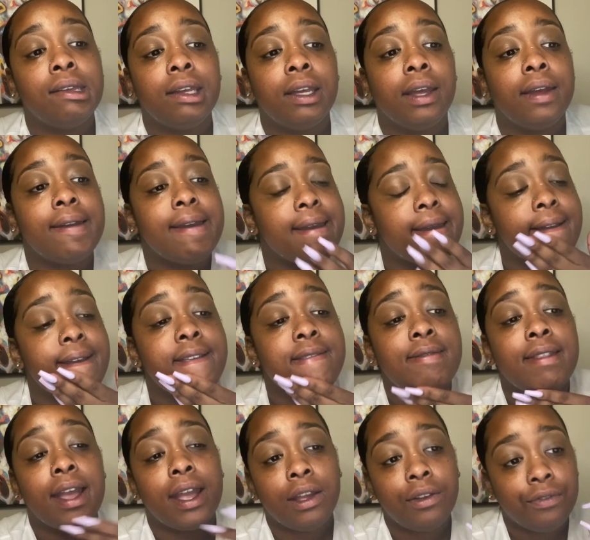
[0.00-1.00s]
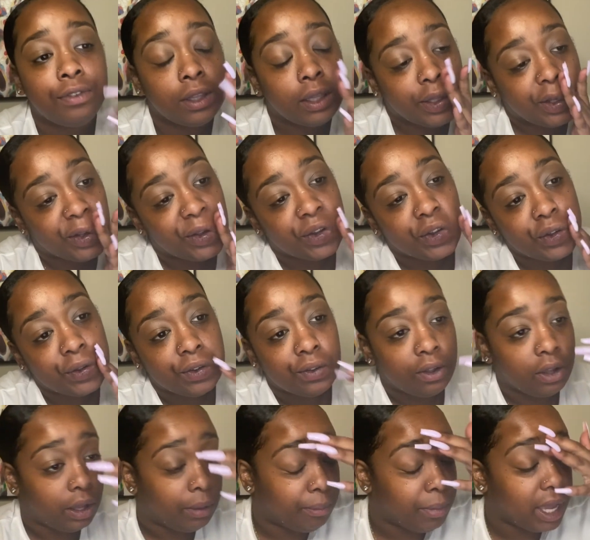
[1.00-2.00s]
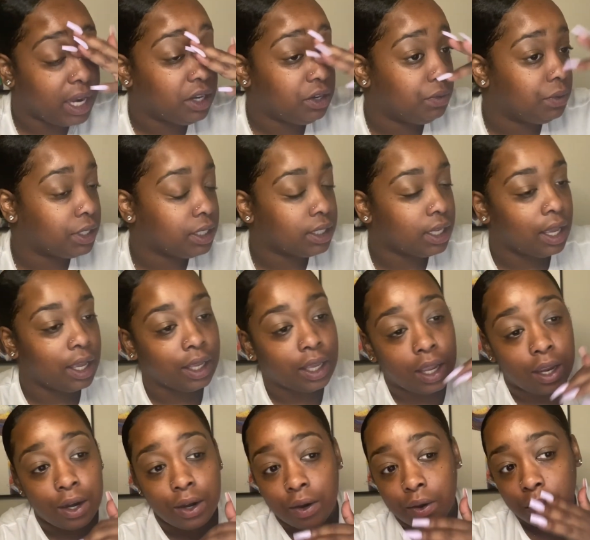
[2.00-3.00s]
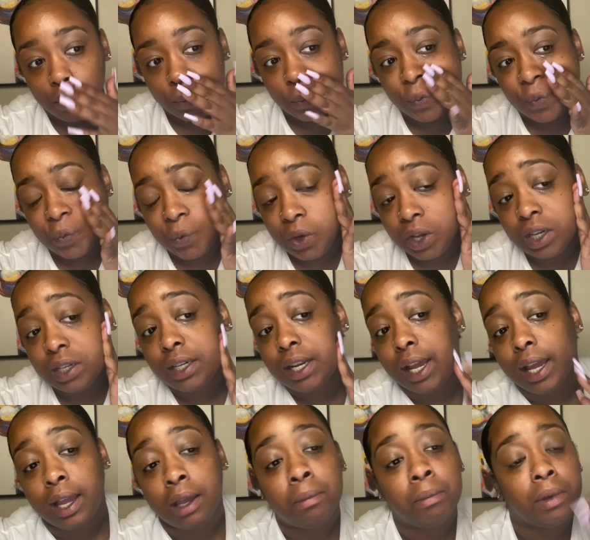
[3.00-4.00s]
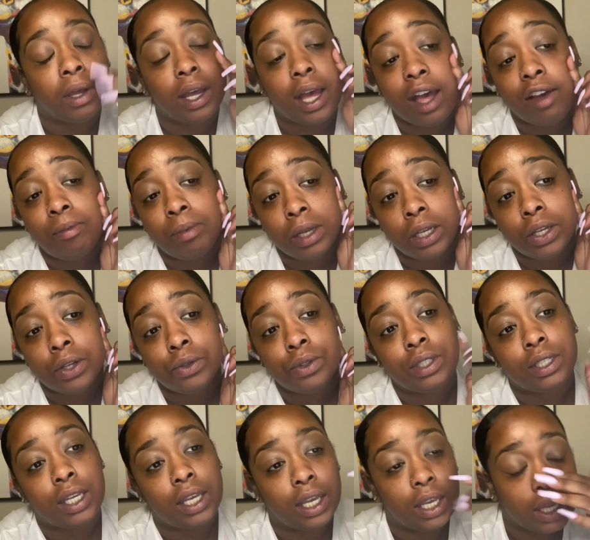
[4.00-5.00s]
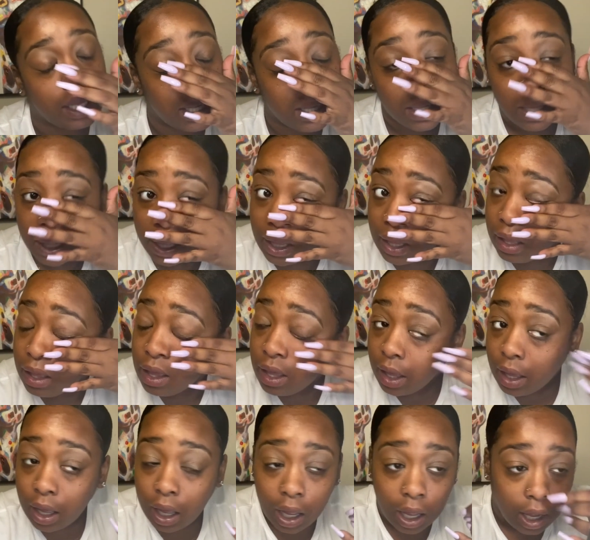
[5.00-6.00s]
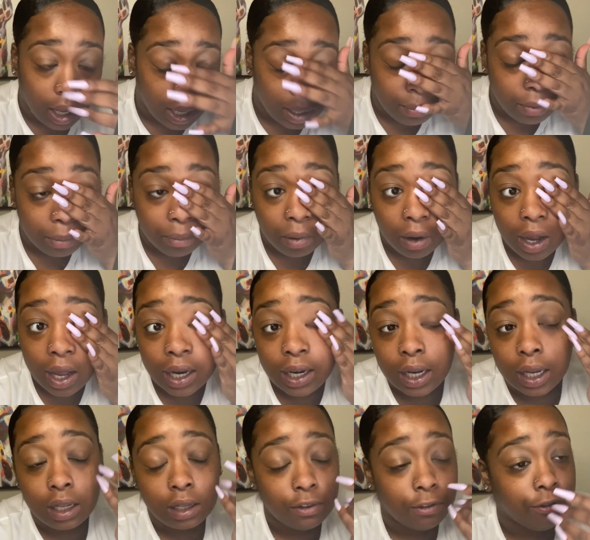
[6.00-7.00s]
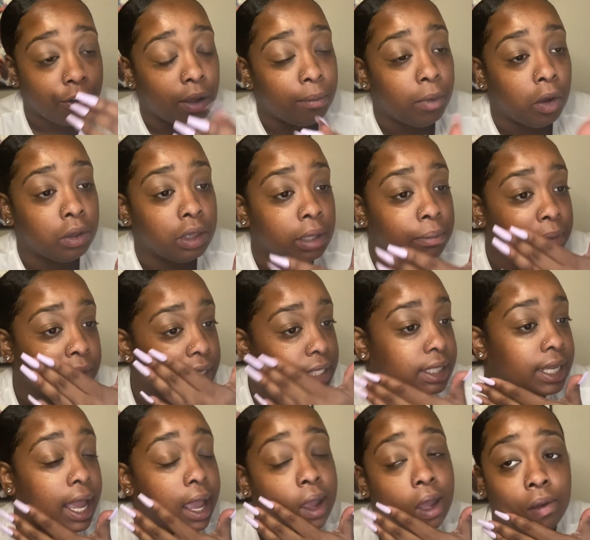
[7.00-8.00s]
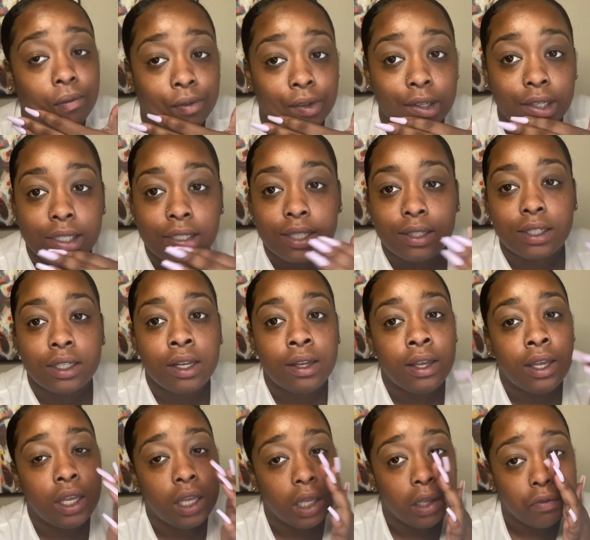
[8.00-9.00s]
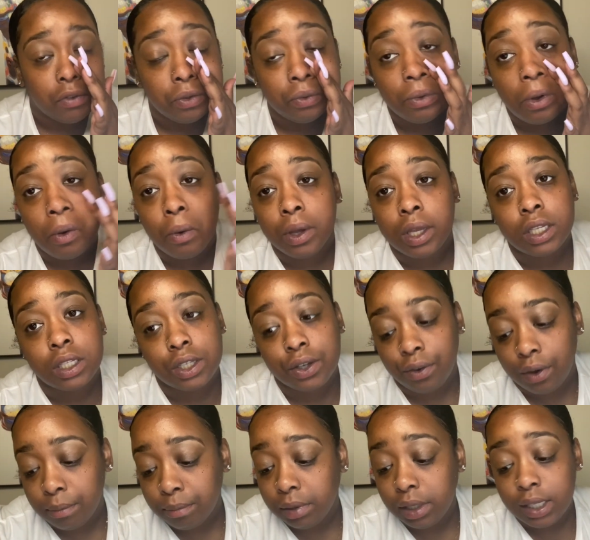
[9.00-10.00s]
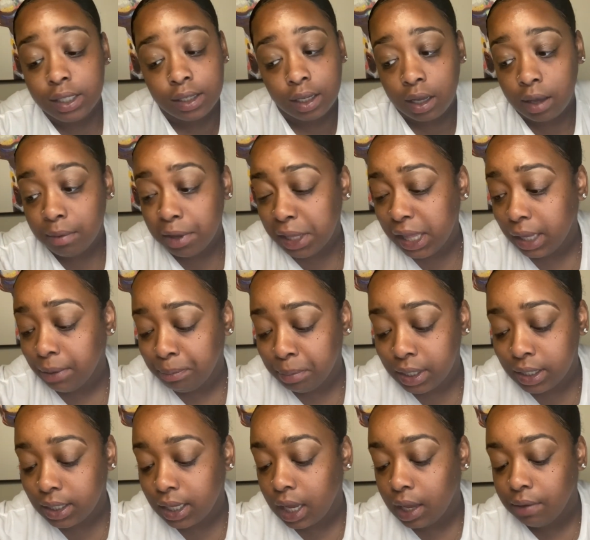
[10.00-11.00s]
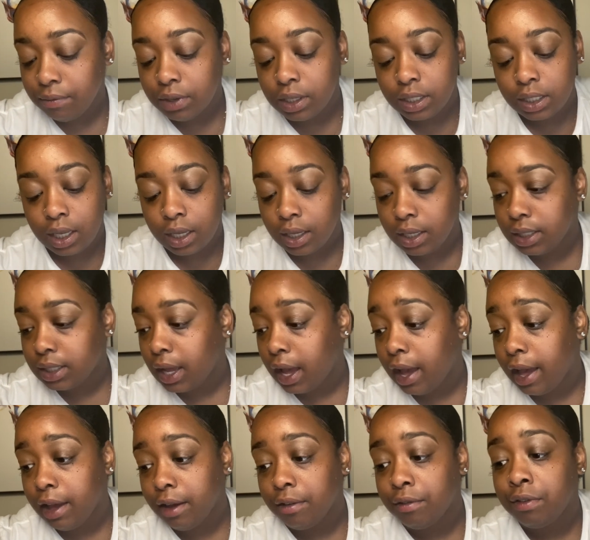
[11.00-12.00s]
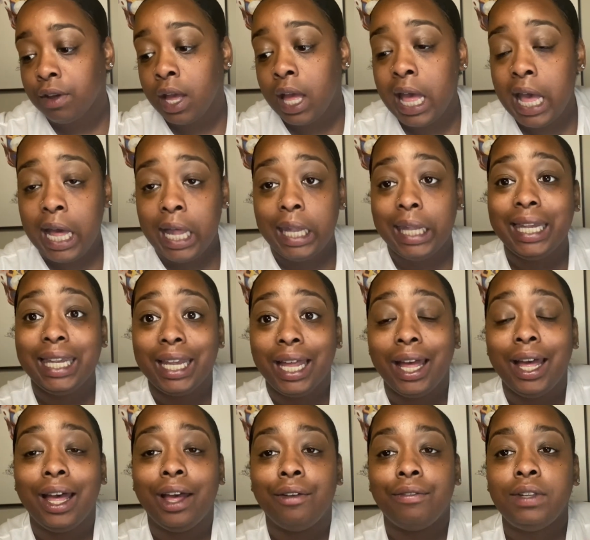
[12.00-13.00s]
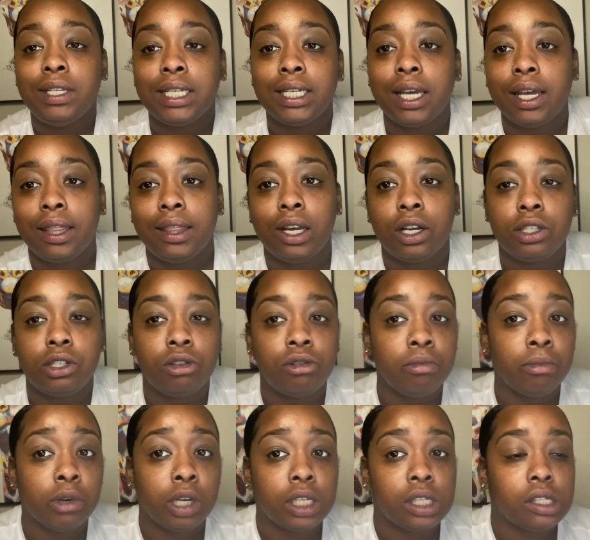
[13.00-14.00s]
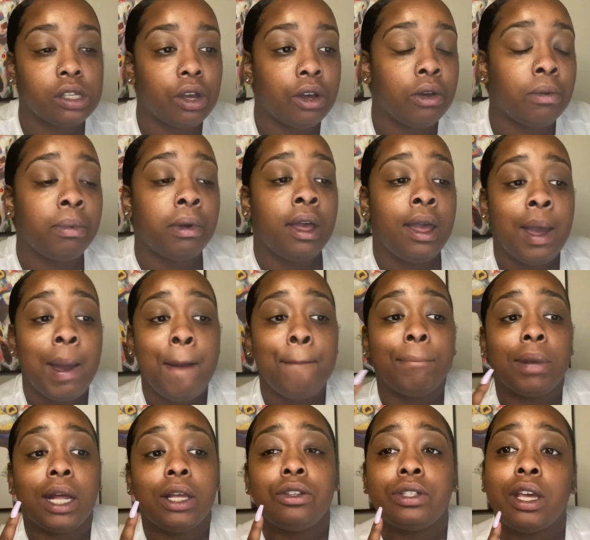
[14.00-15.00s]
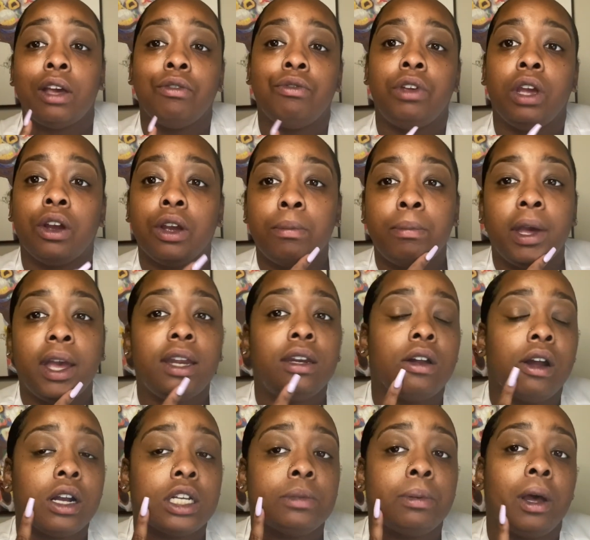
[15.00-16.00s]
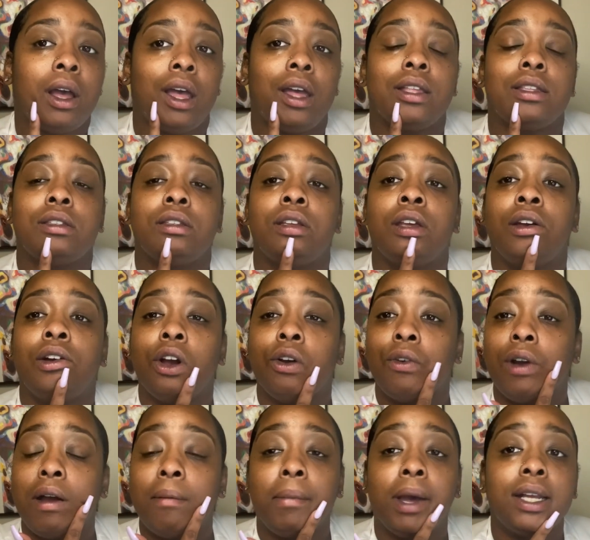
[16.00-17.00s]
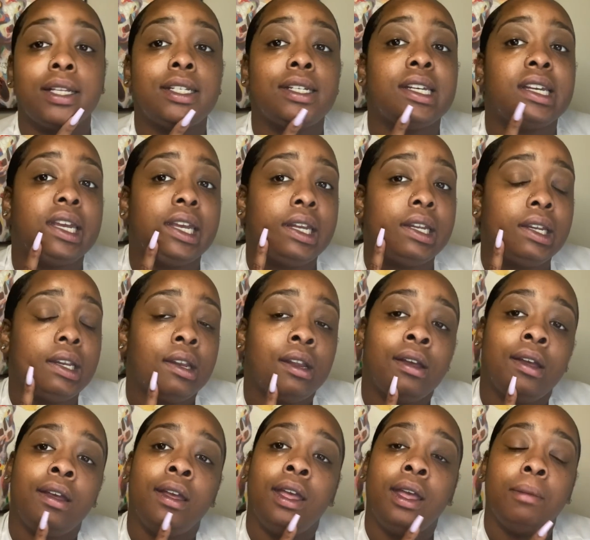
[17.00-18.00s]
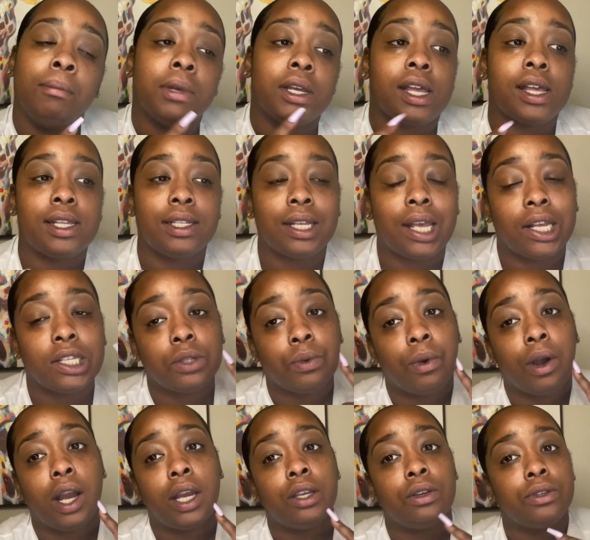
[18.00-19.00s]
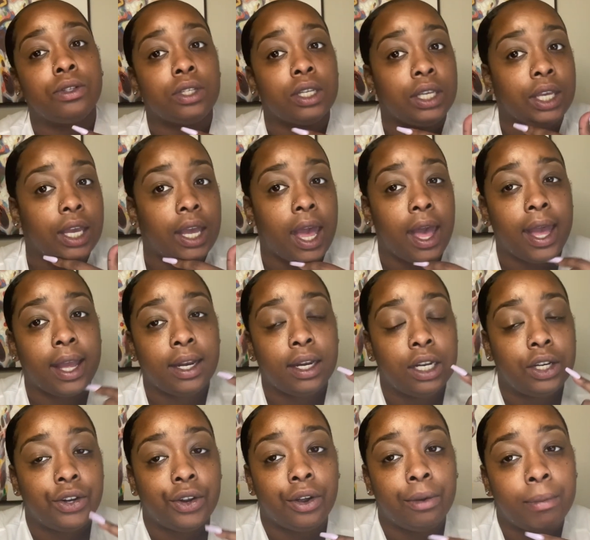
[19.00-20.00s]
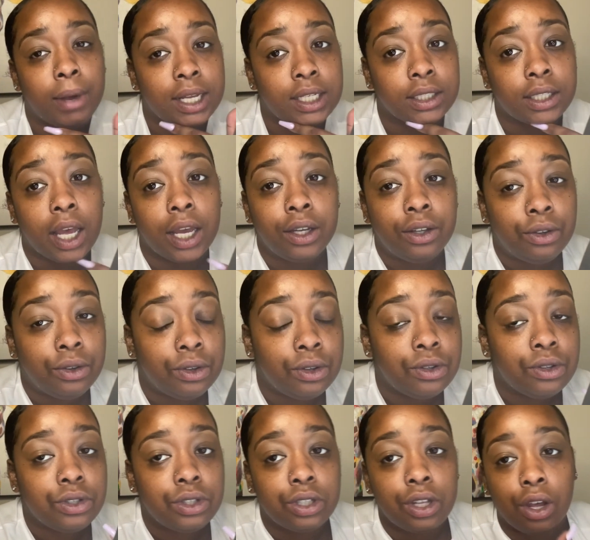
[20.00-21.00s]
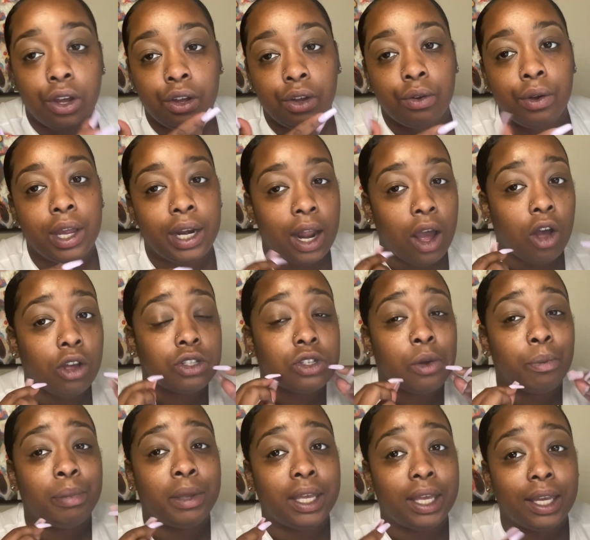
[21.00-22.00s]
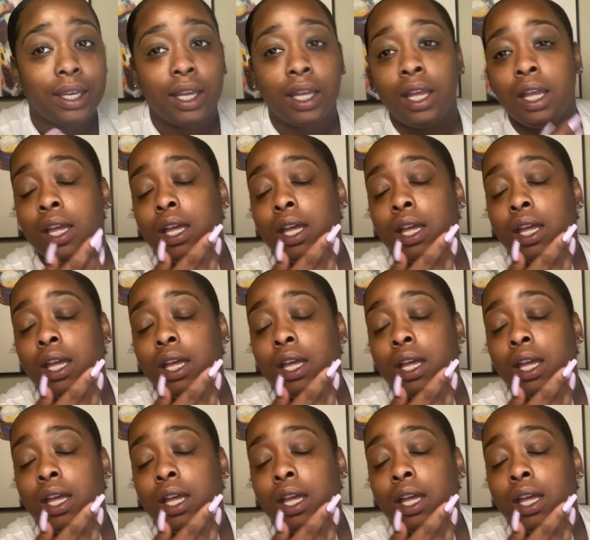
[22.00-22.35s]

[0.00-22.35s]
And thankfully, I might do a skincare one day, but I've been using a product from Olympia's Canvas. If you go on Instagram, please look up Olympia's Canvas because I have loved their turmeric soap. But I used to have very bad dark spots around my chin because that's where I usually get acne during my cycle. So, and I also pick.